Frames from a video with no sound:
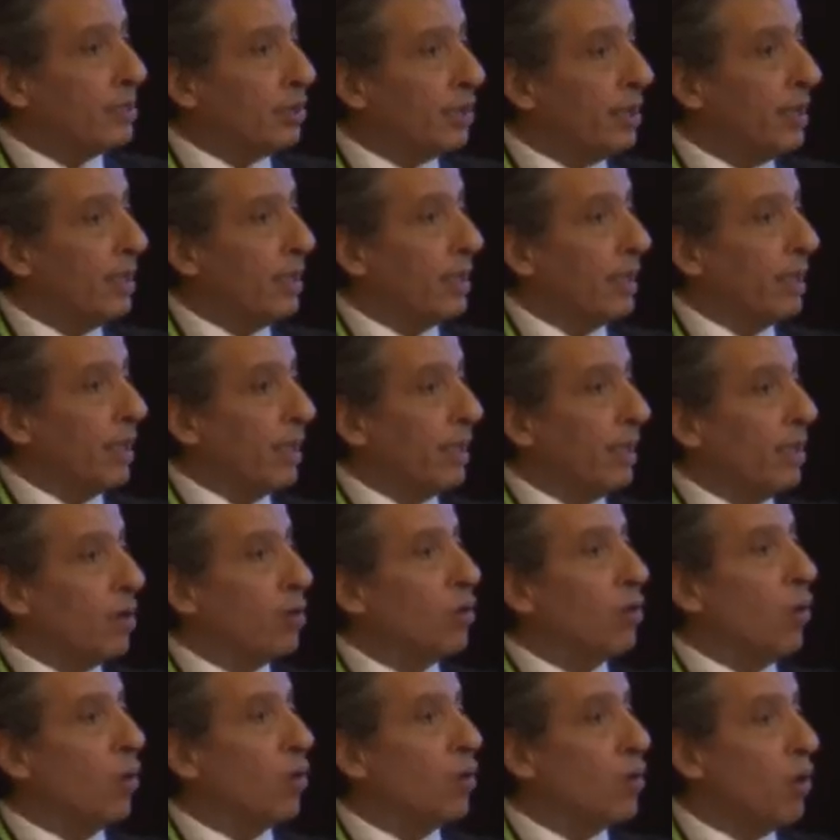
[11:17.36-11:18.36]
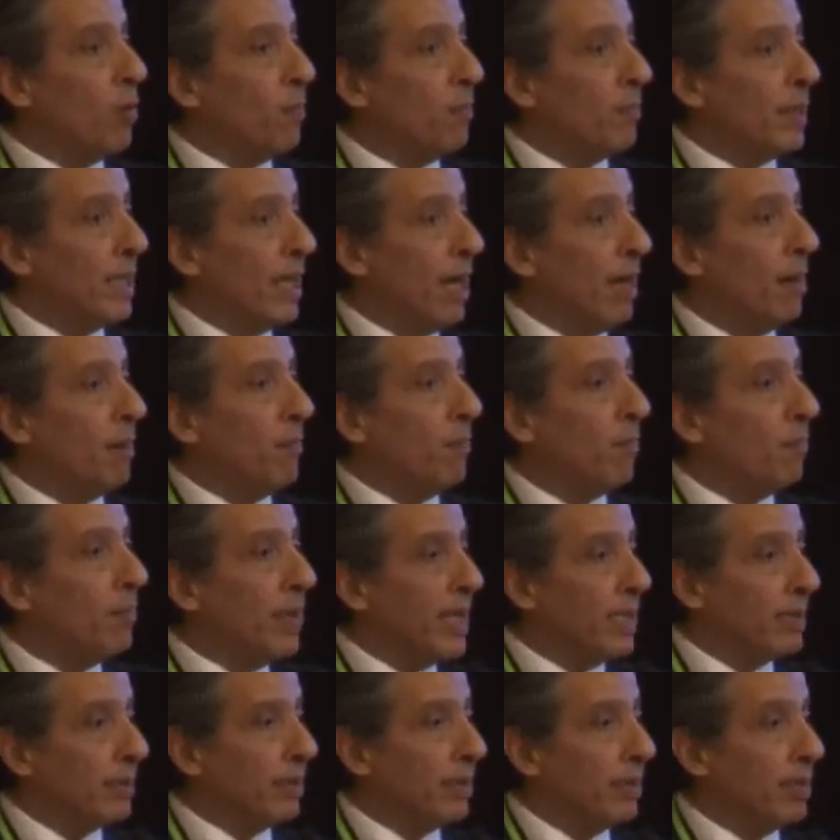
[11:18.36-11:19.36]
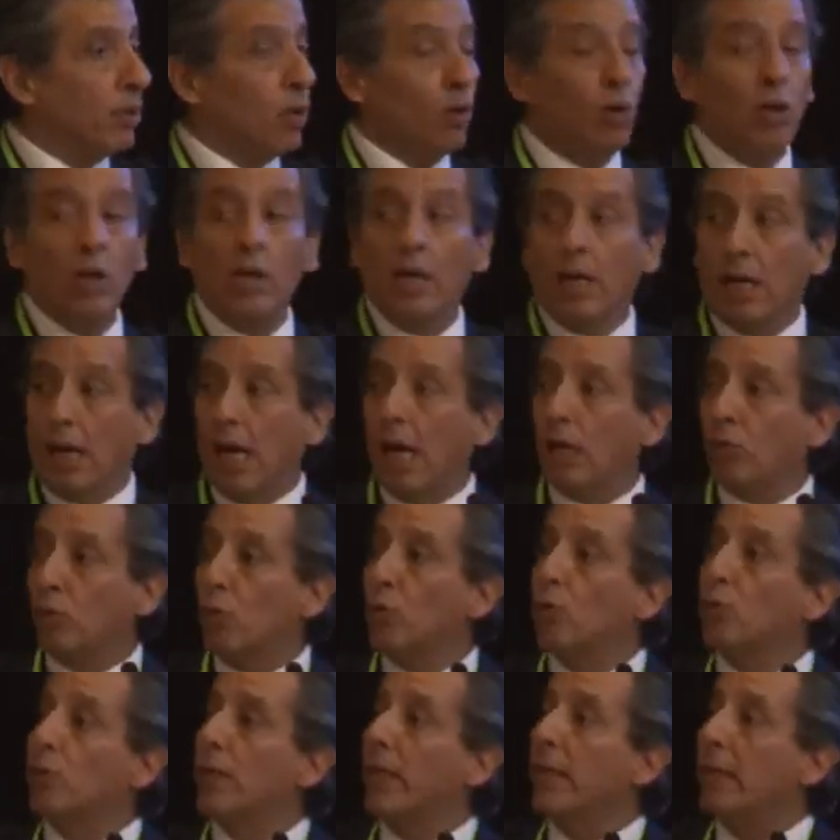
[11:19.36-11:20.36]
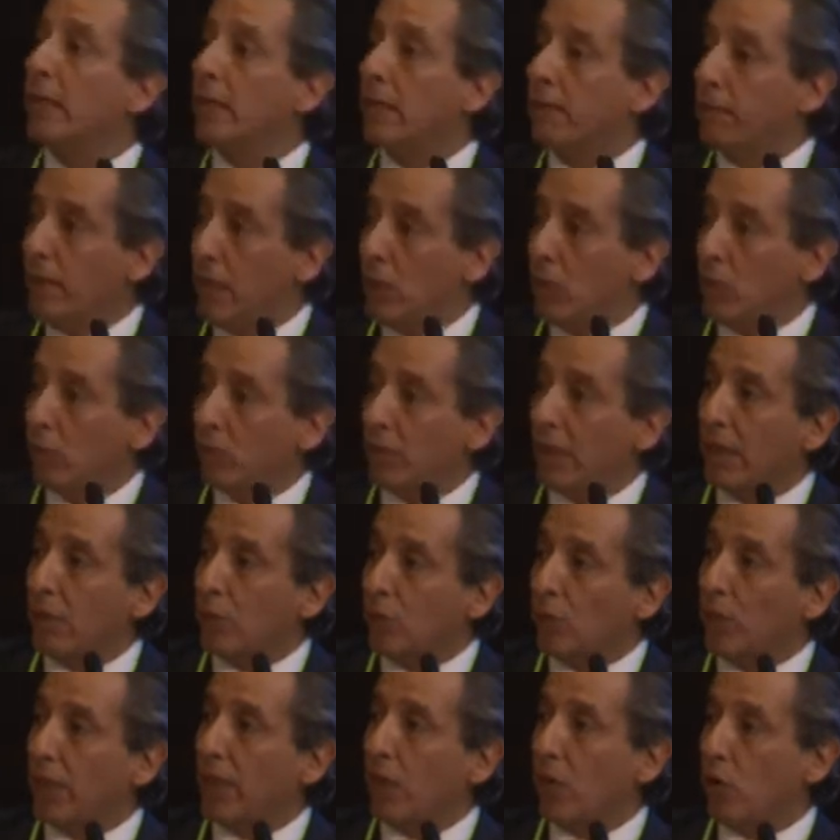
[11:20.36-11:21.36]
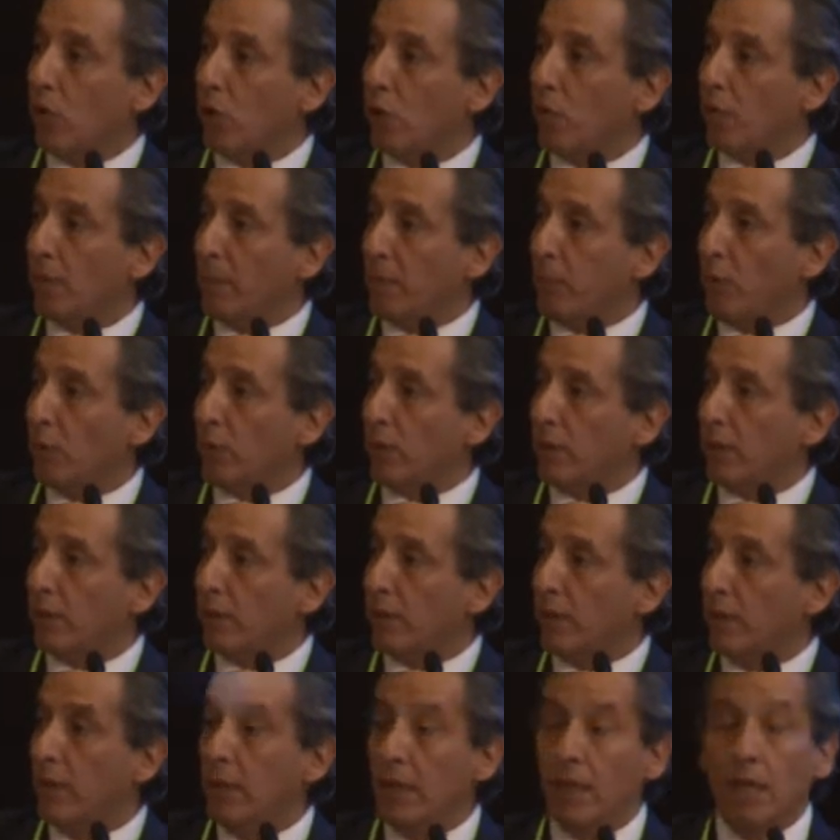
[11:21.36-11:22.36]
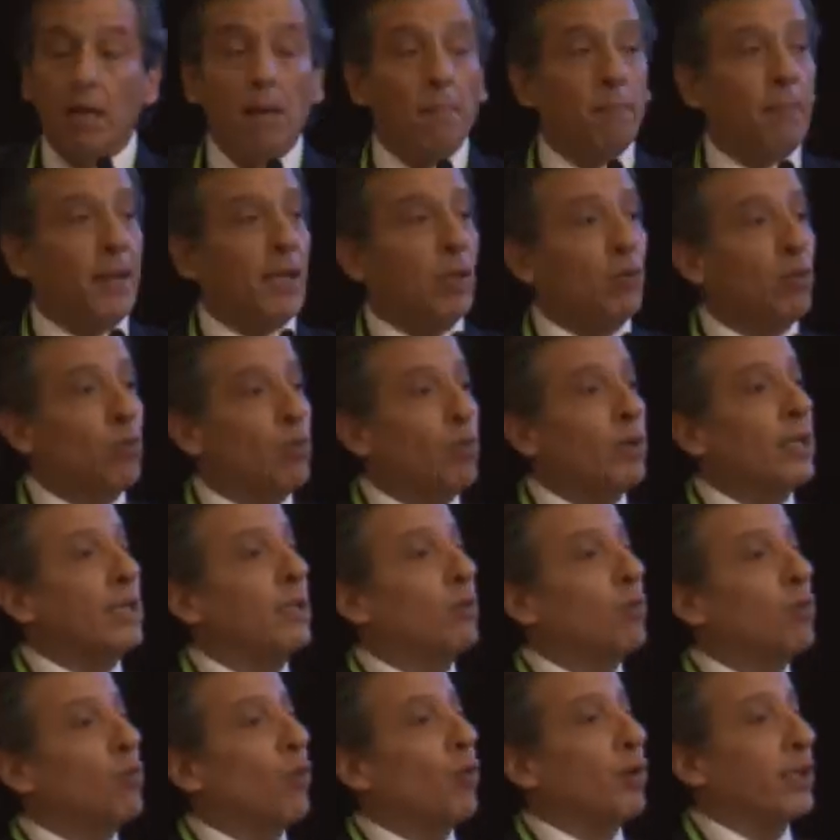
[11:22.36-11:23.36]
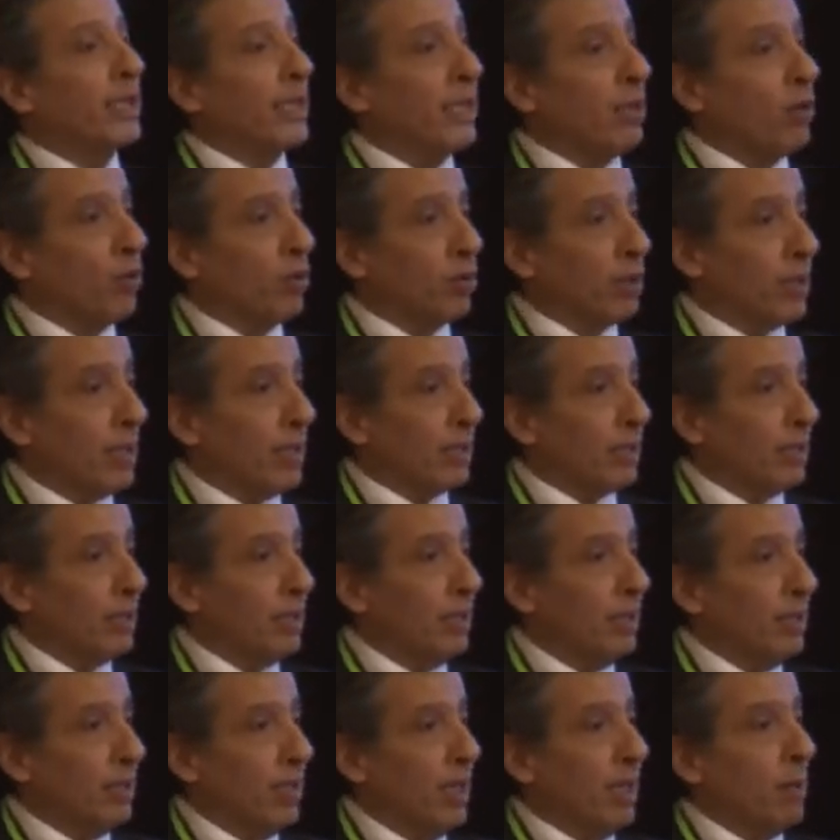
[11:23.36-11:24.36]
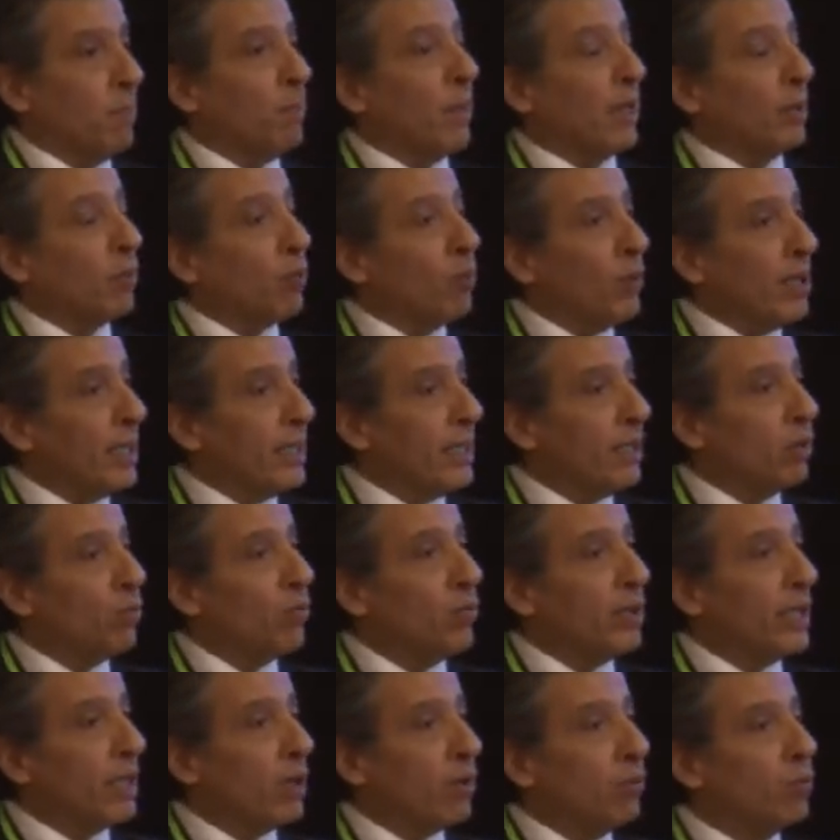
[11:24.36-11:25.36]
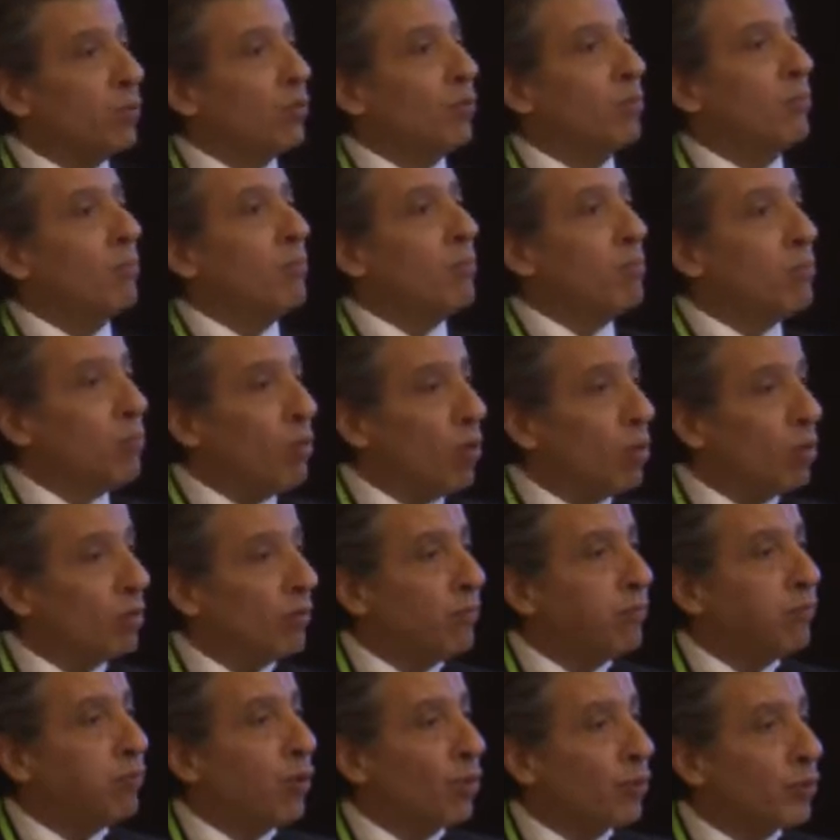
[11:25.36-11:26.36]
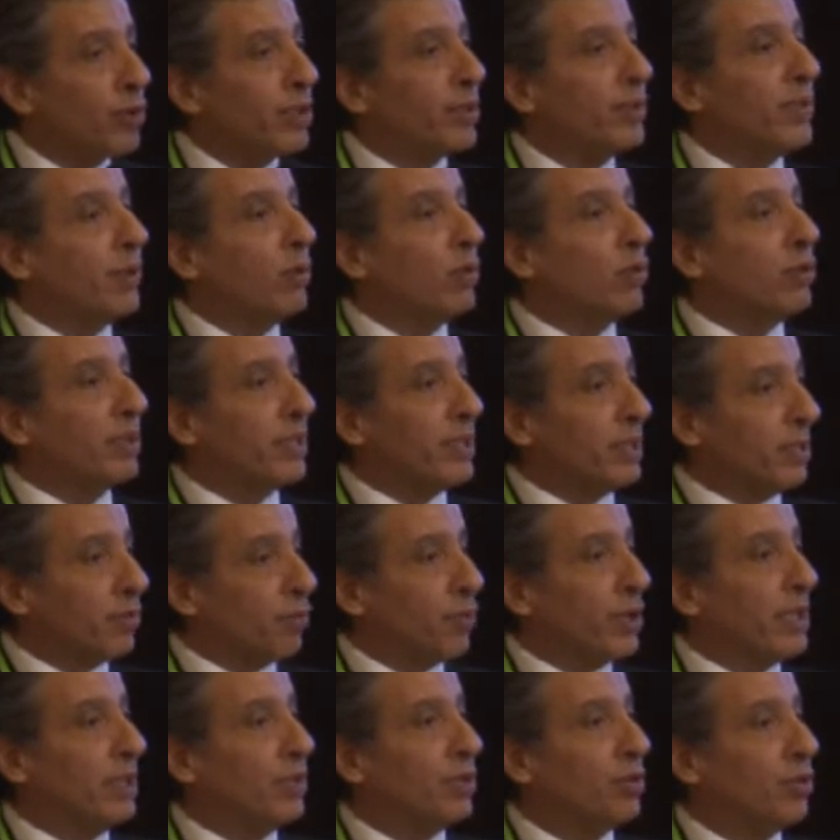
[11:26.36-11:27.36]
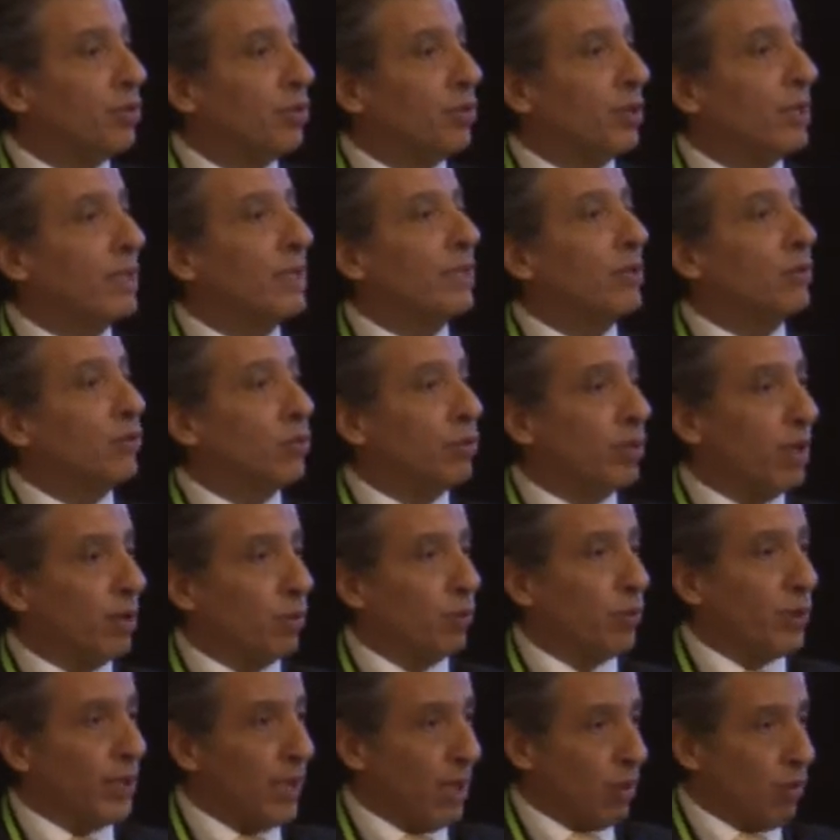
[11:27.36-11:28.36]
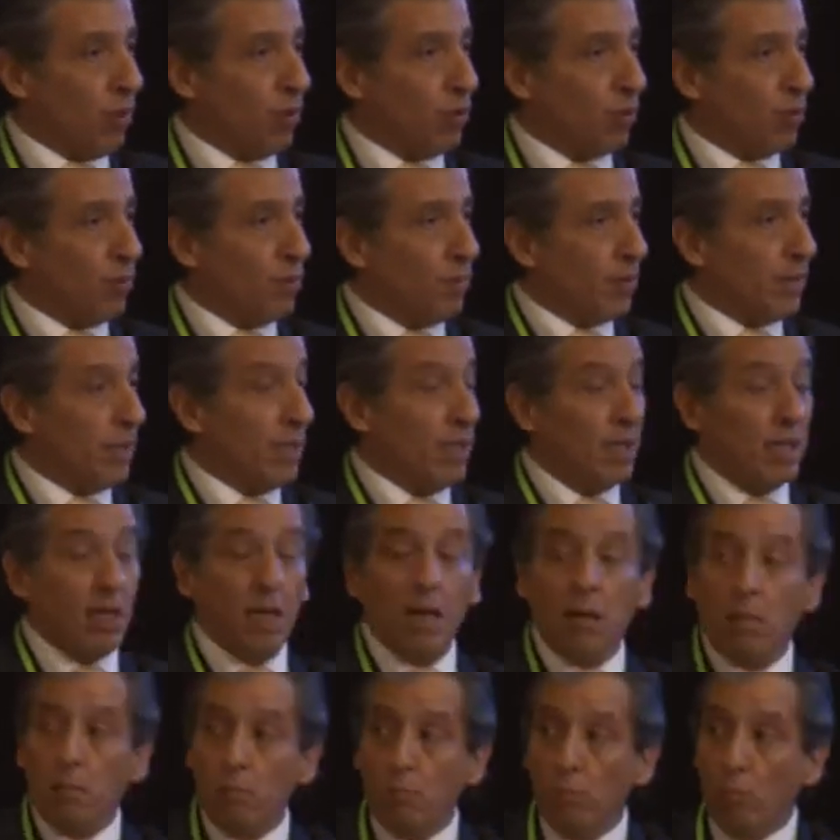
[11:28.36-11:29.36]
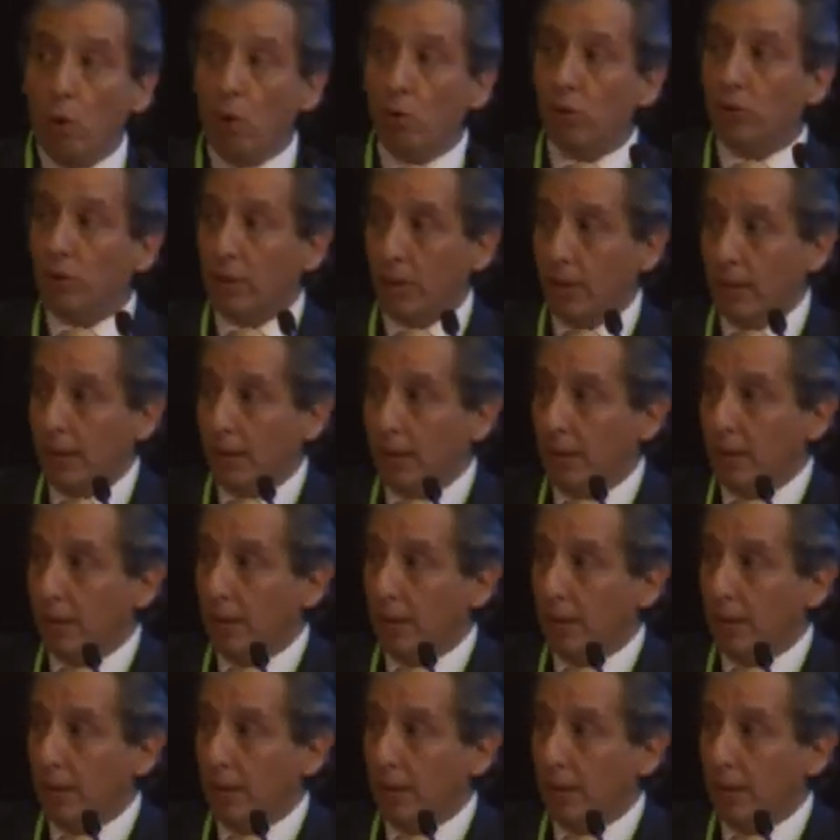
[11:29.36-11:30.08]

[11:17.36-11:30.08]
Chile, Colombia, Mexico, has already developed the green economy policy. Peru is working on that. But we need to include more forestry consideration into the green economy, mostly